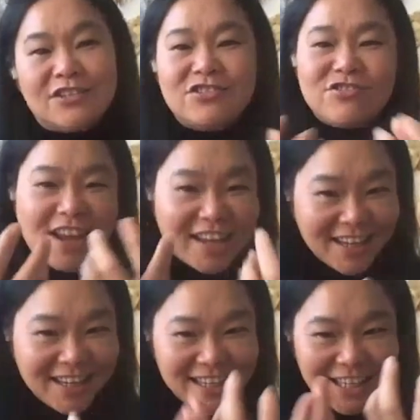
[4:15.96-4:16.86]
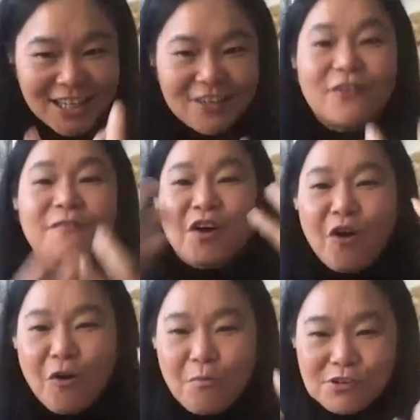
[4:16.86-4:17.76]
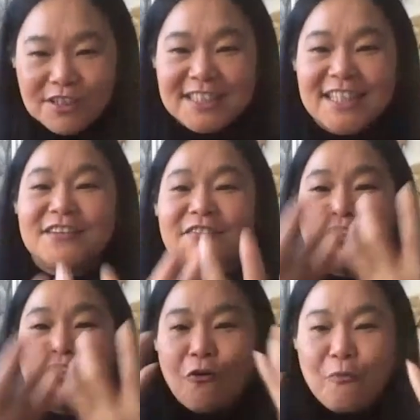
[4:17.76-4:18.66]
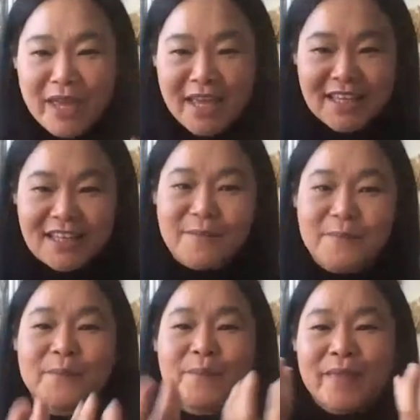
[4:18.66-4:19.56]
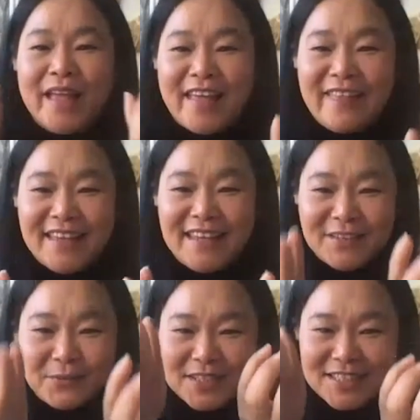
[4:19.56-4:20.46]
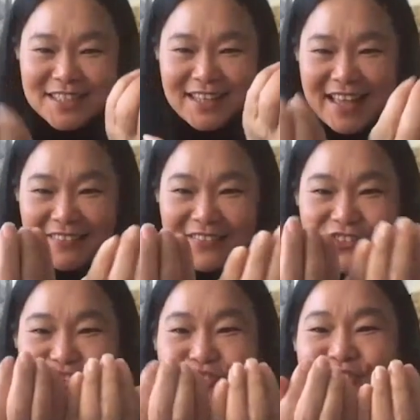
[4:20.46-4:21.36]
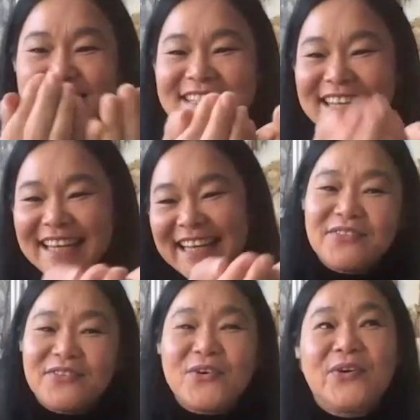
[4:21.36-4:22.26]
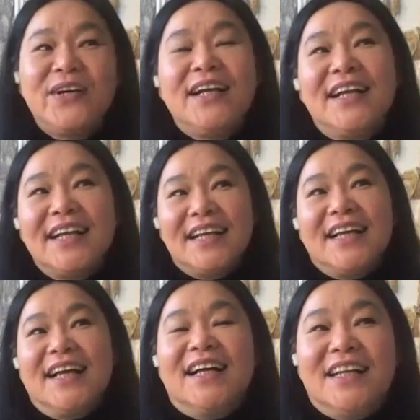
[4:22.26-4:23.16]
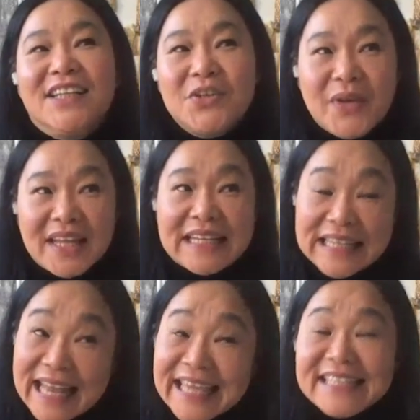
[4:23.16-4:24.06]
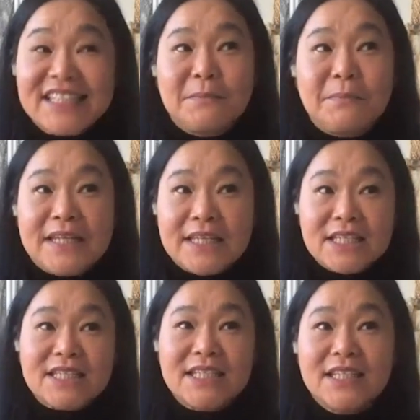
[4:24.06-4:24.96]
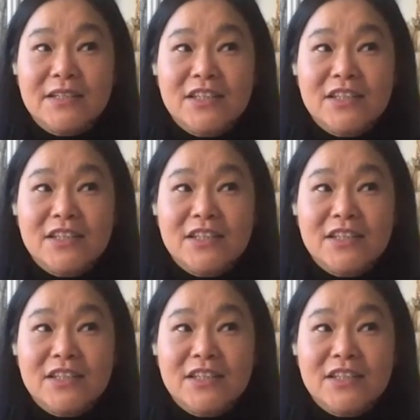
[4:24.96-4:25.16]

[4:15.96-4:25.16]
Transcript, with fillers: extract from the whole process of the whole making, and then it was the last juice. Therefore, uh, you can relate the piece